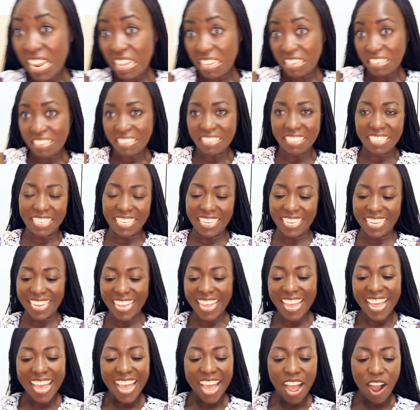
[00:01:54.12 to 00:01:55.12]
Liz
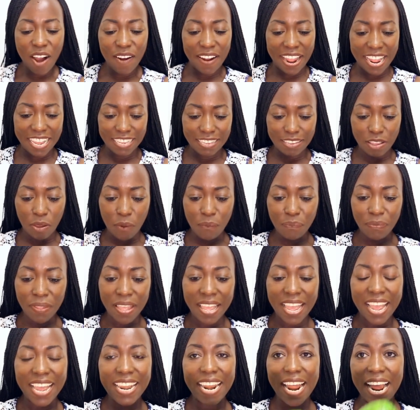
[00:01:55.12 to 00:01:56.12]
okay so
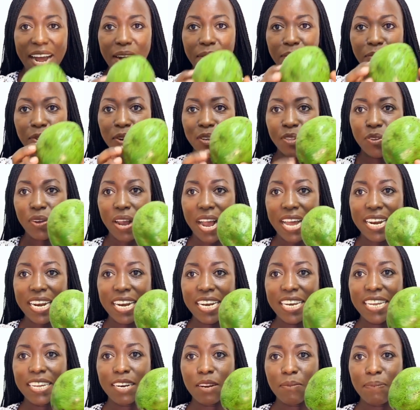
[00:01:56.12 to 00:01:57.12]
and I'm going to add
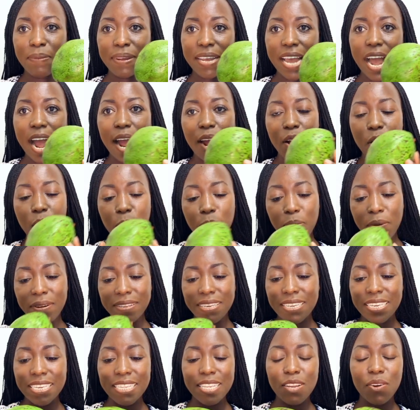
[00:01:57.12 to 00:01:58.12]
a little bit I hope
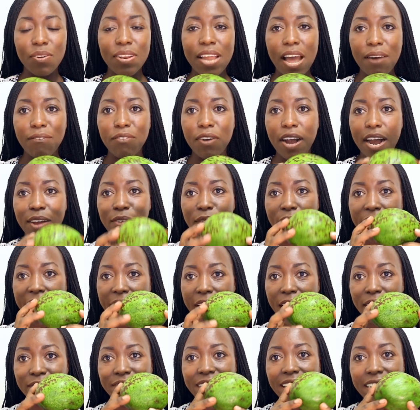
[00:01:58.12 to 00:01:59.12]
this is the only avocado I
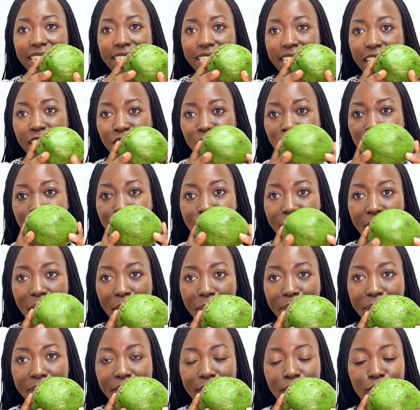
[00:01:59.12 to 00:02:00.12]
have that is actually
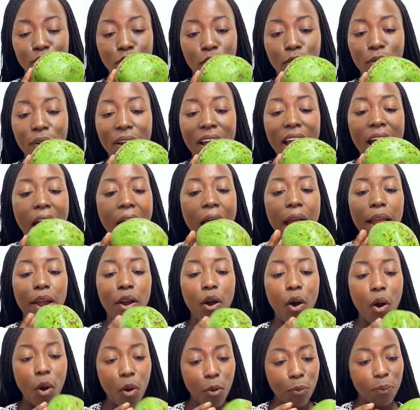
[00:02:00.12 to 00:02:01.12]
wrapped so I
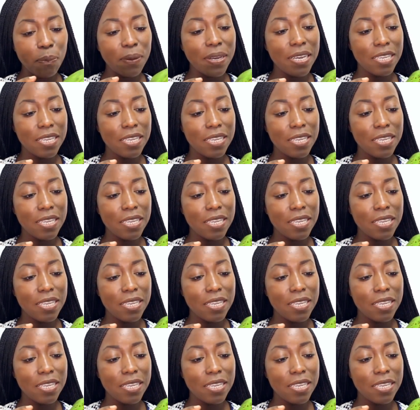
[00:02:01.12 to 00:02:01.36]
hope